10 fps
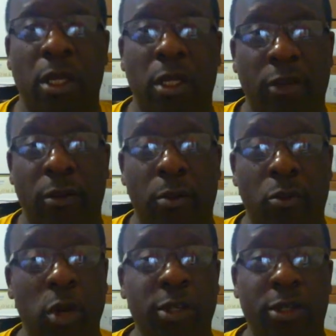giving them
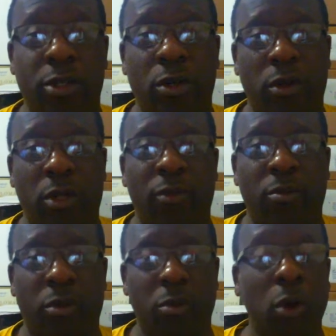raises or
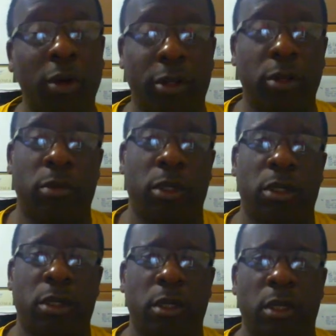promoting them.
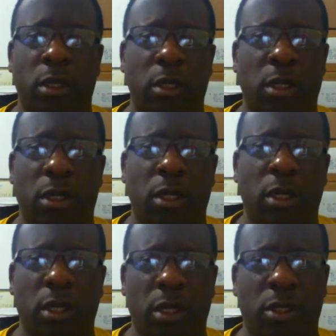
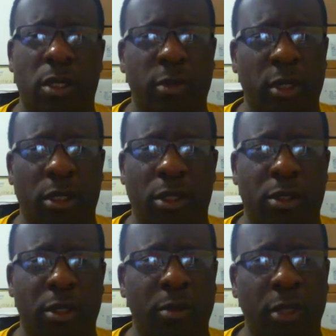I mean,
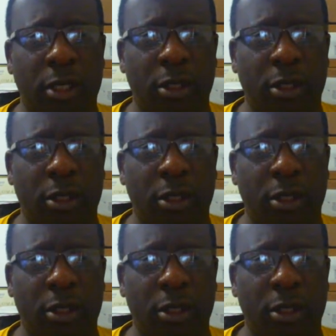something like